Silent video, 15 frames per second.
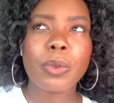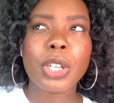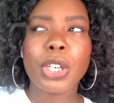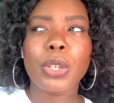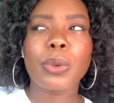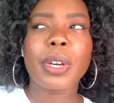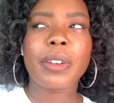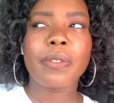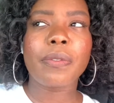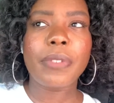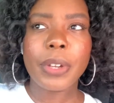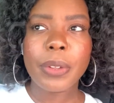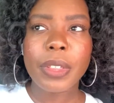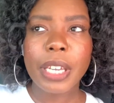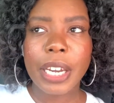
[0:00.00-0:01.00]
then you can
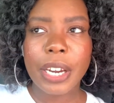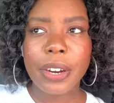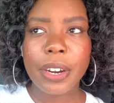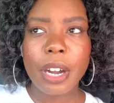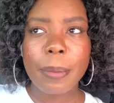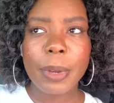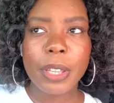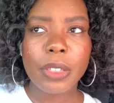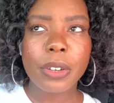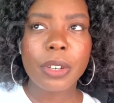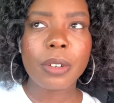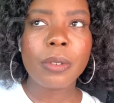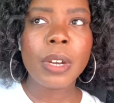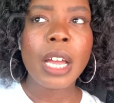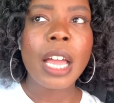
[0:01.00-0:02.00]
feel the air coming
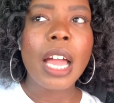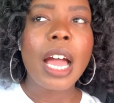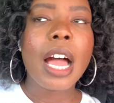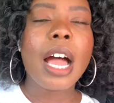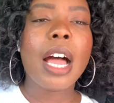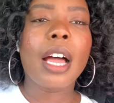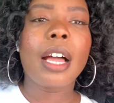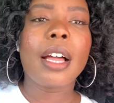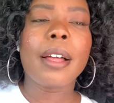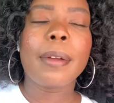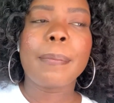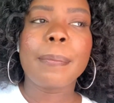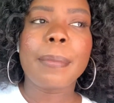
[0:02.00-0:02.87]
through. And